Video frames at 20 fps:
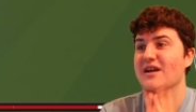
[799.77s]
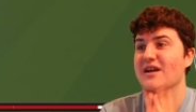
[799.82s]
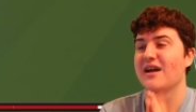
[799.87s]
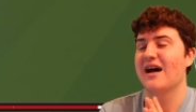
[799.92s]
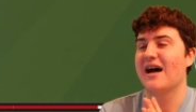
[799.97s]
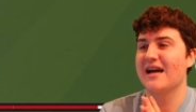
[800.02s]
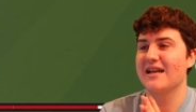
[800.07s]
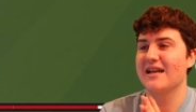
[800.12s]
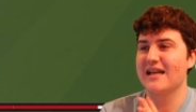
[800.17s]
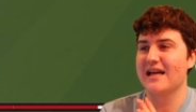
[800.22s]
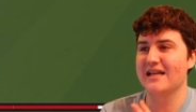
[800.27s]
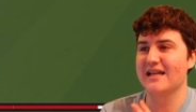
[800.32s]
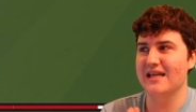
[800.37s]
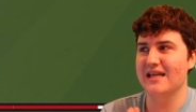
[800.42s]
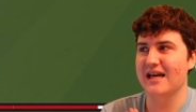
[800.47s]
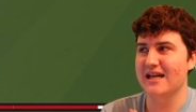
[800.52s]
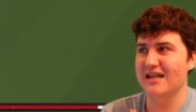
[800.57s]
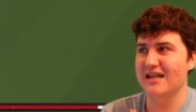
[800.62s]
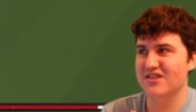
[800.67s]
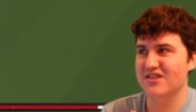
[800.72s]
Adnan
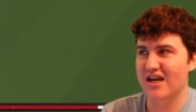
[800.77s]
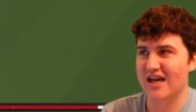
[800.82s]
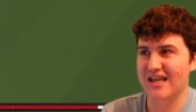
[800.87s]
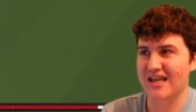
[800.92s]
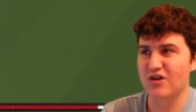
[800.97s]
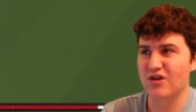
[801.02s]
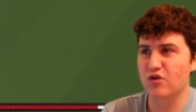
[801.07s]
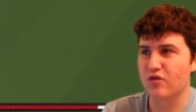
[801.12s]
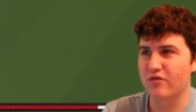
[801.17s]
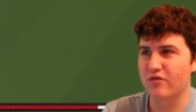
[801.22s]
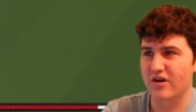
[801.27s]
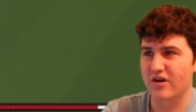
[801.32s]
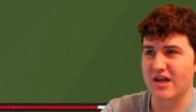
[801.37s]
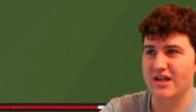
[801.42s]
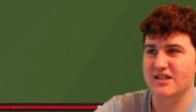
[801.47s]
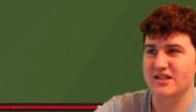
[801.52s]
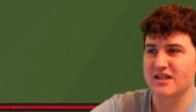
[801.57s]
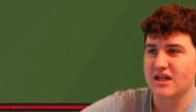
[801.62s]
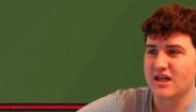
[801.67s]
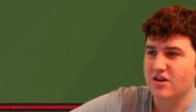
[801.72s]
Januzaj over
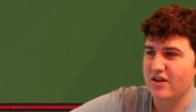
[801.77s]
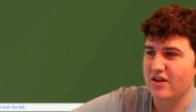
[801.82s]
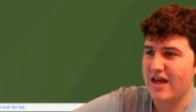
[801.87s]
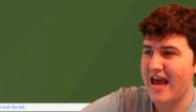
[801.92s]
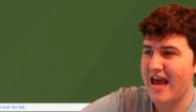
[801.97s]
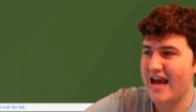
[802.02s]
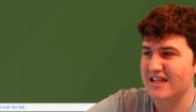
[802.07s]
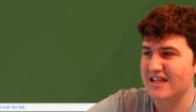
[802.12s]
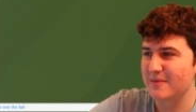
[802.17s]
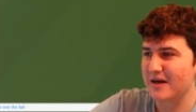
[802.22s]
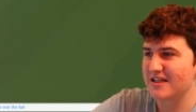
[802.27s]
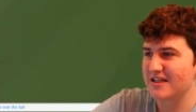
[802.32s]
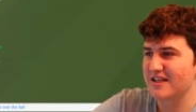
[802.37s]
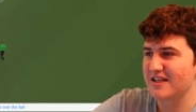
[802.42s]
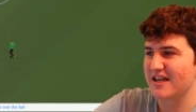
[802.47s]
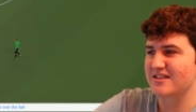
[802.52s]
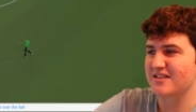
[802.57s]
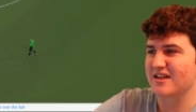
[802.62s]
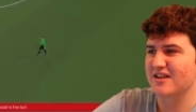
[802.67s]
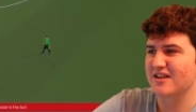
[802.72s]
it. The ex-Man
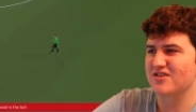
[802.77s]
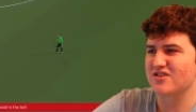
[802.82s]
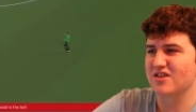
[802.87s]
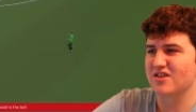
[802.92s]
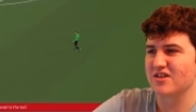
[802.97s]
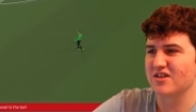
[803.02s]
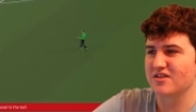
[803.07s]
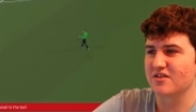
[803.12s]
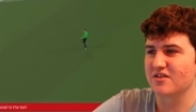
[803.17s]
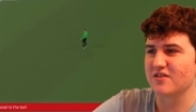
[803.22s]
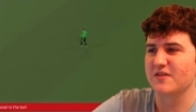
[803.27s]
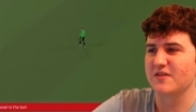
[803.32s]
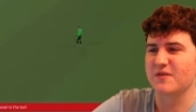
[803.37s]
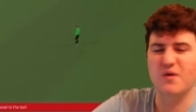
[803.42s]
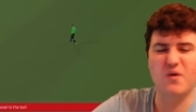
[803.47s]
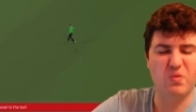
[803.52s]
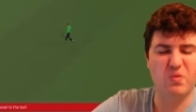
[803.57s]
United and Sunderland.